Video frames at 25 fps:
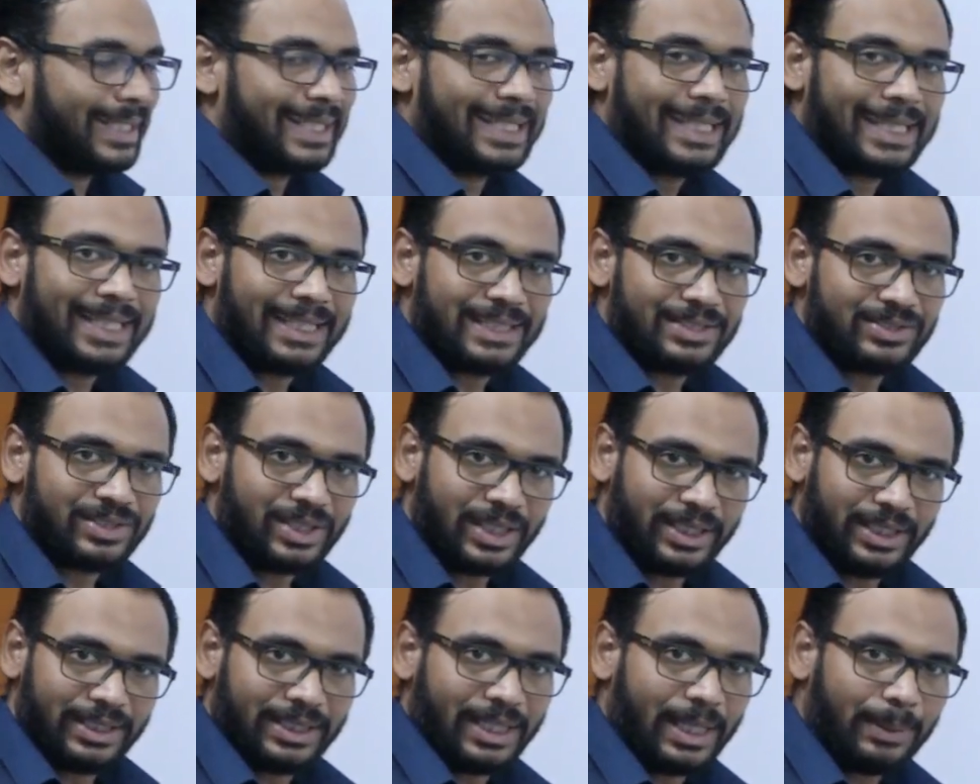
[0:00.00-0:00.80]
case
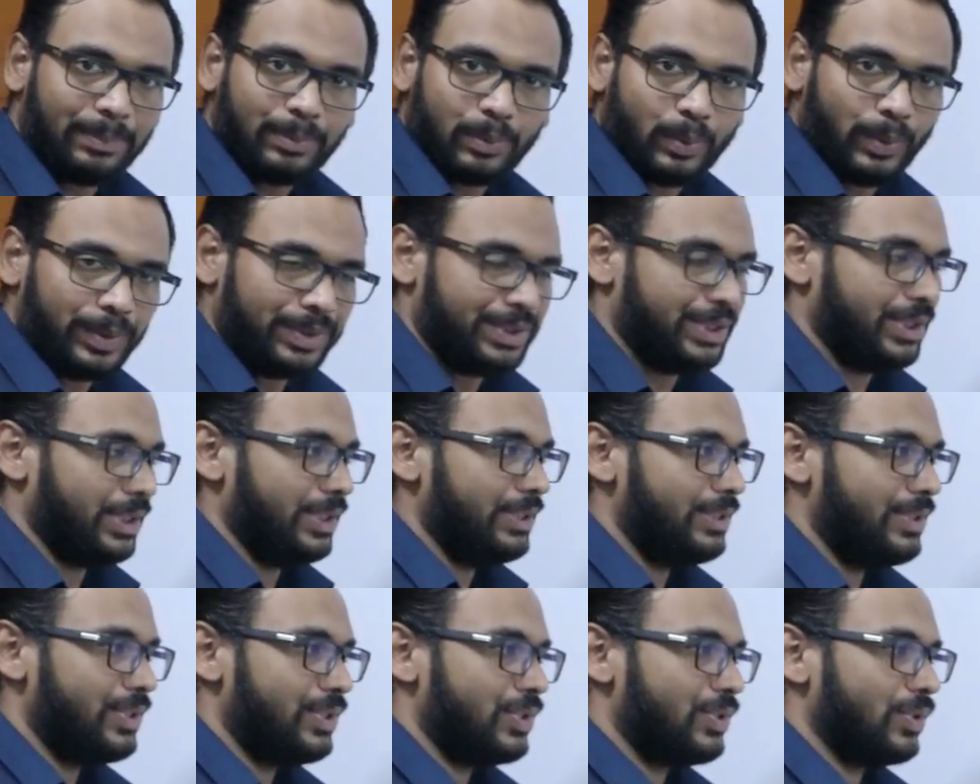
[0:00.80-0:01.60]
study type
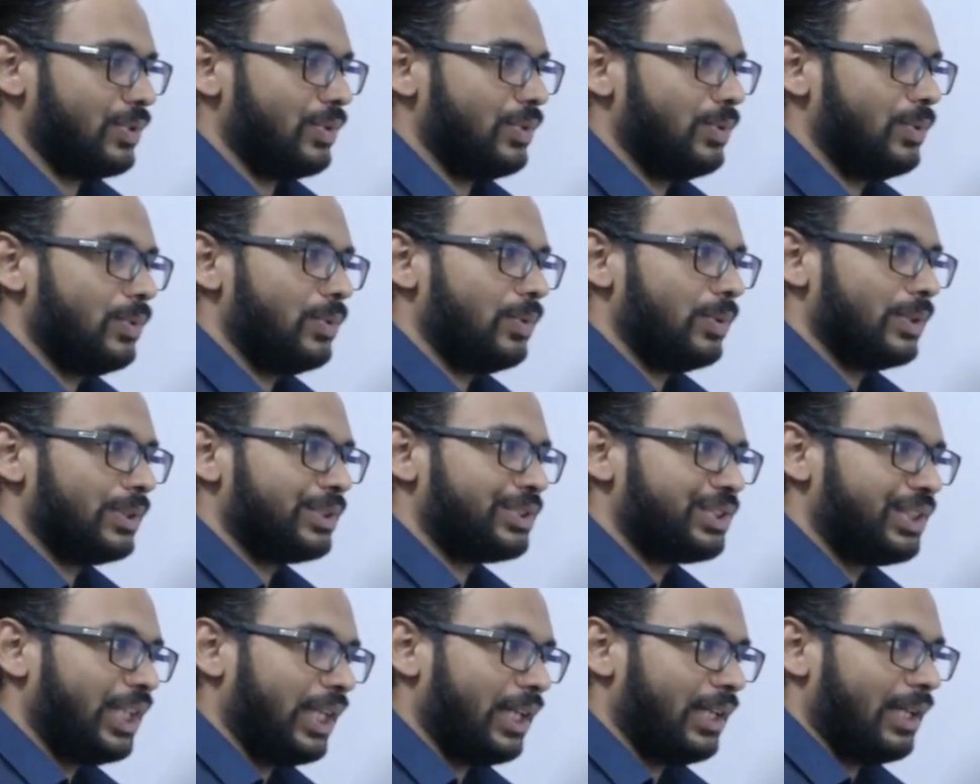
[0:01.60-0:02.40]
questions to
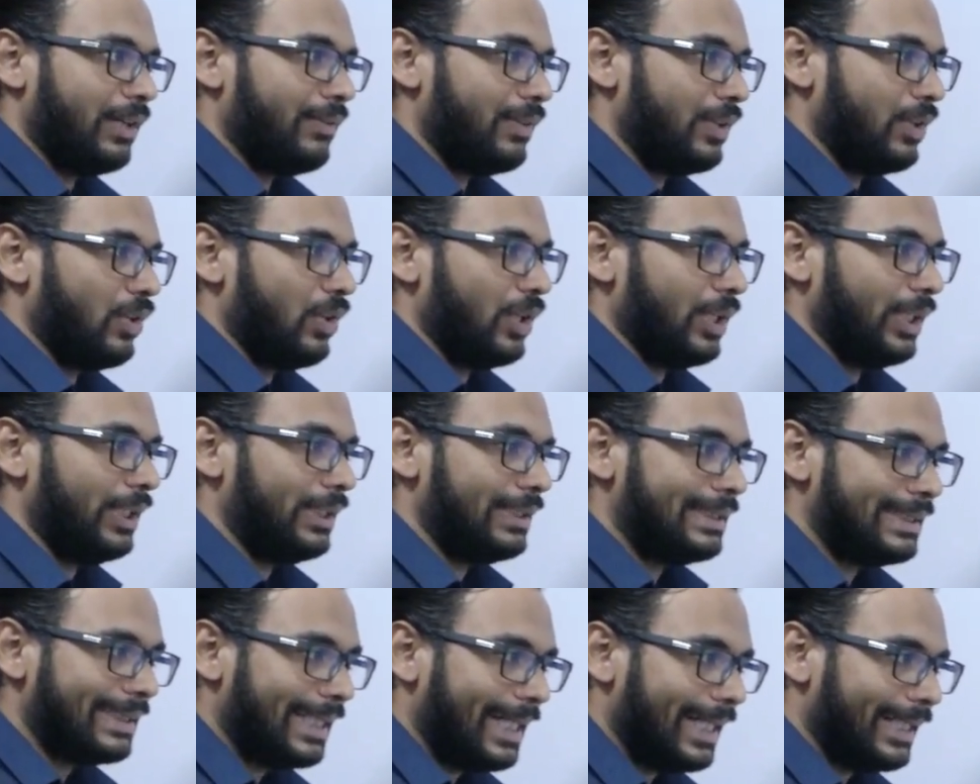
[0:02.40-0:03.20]
check our
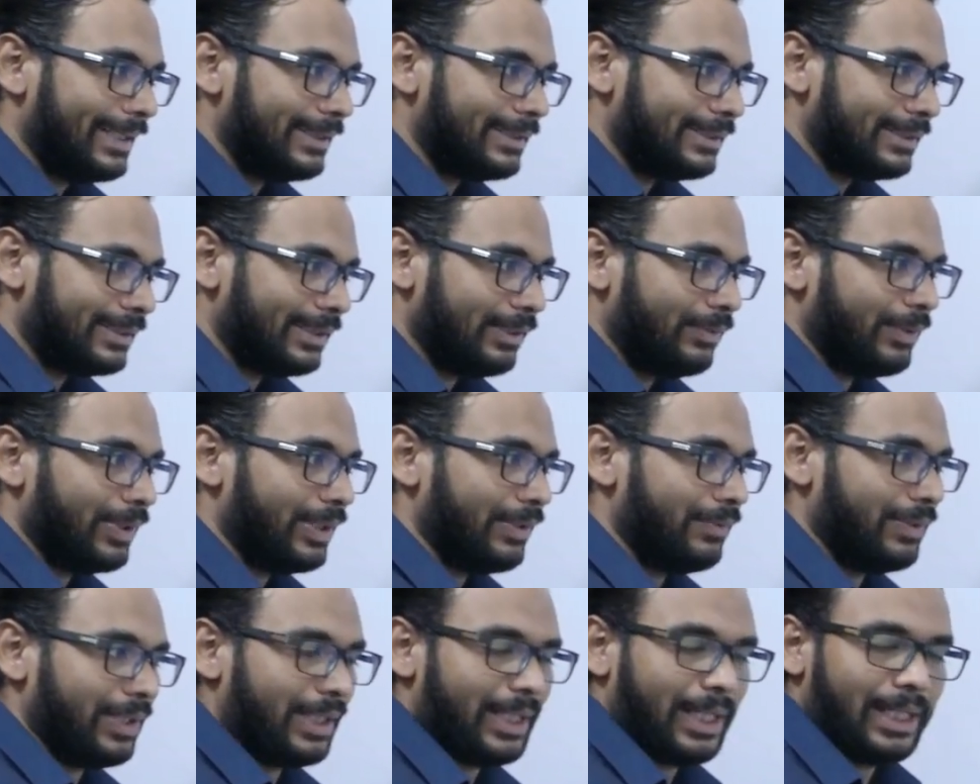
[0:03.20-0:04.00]
knowledge and see
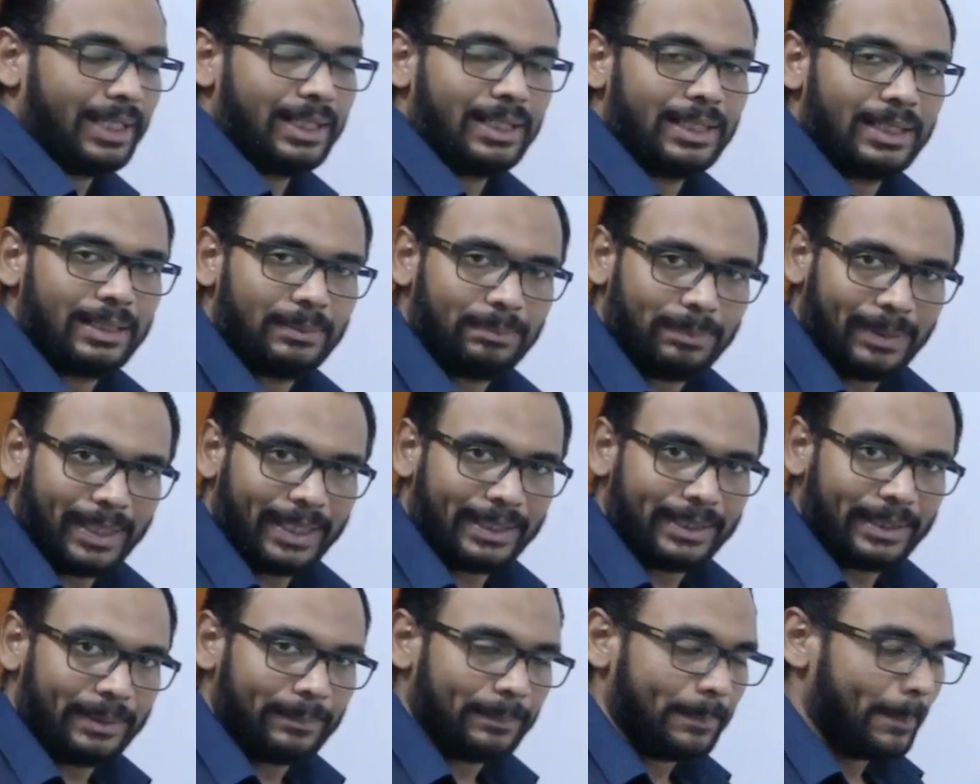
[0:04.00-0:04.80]
whether we can
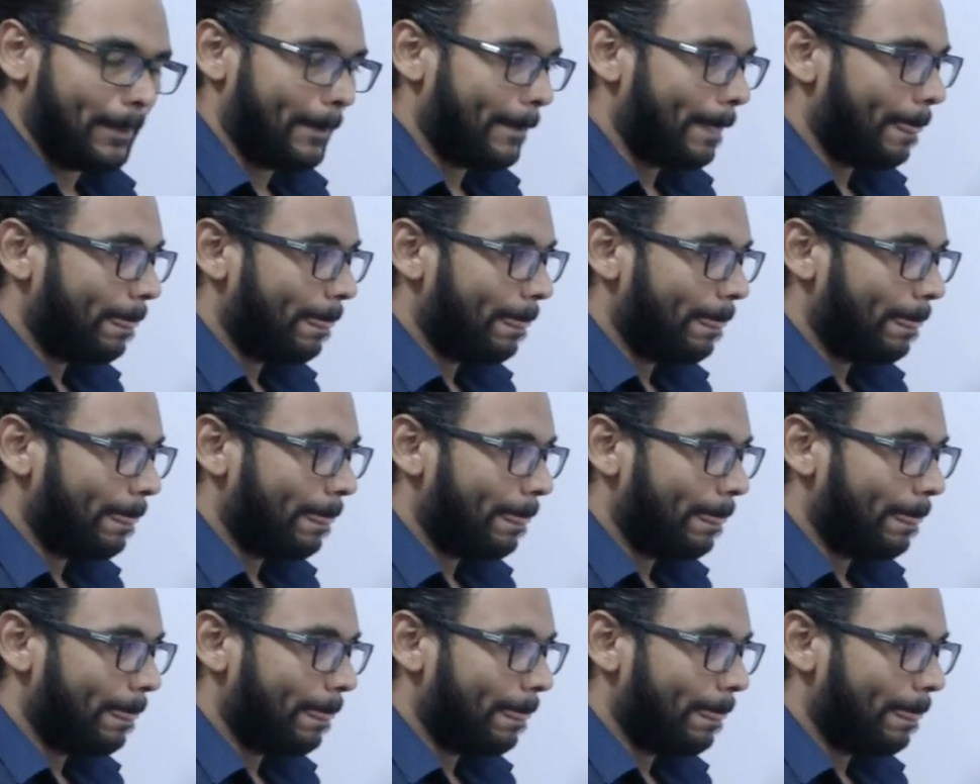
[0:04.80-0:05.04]
apply them.